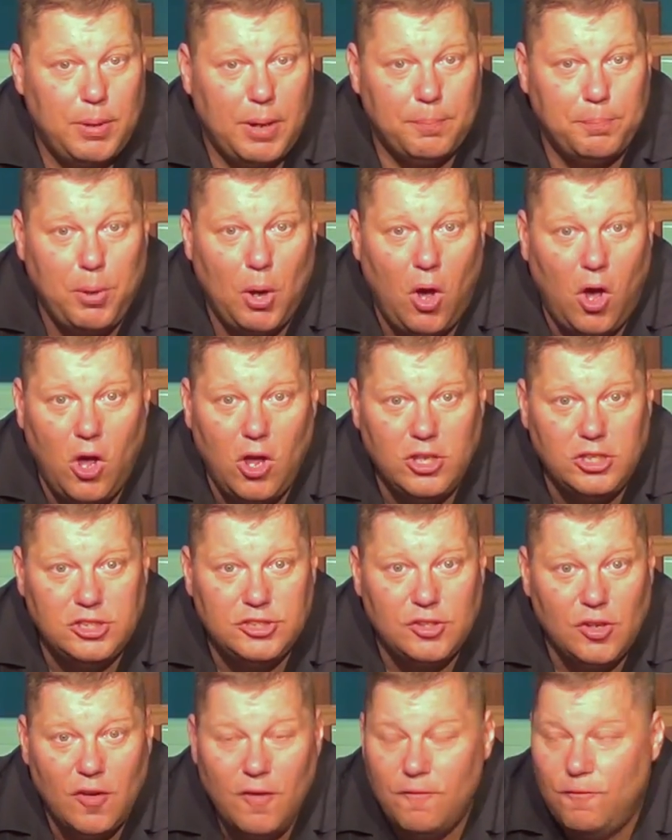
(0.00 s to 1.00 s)
But
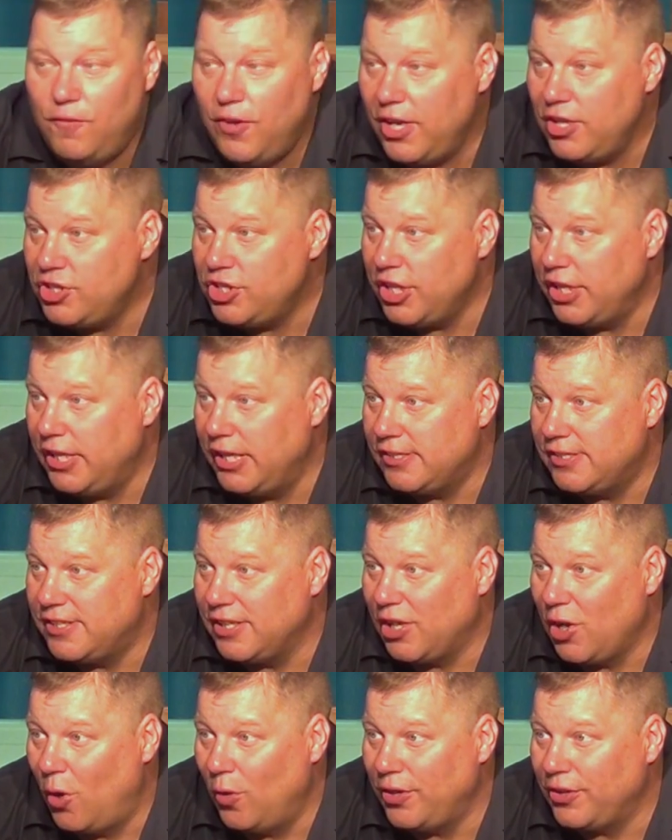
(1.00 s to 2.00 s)
Paul's vision is
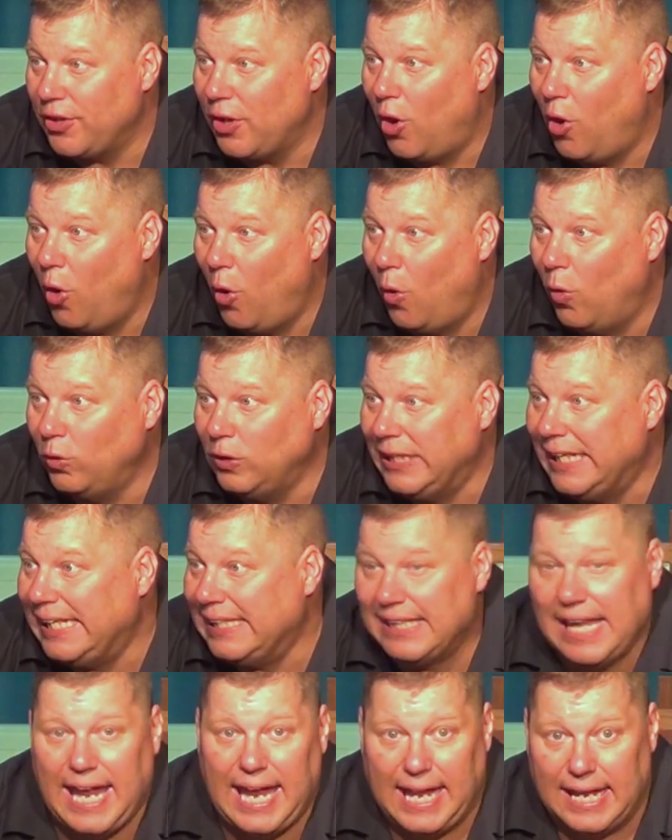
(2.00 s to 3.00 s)
to go to the
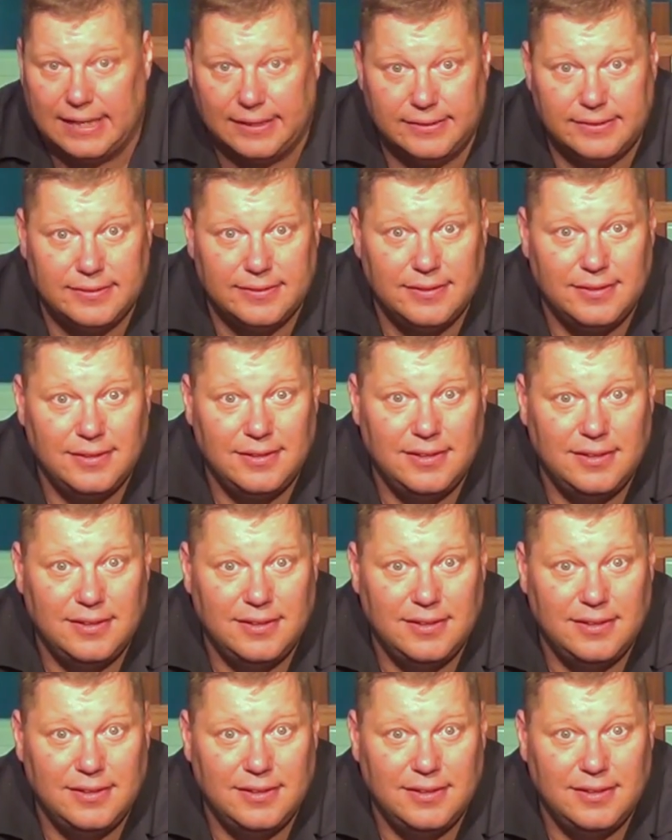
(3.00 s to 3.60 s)
Holy Land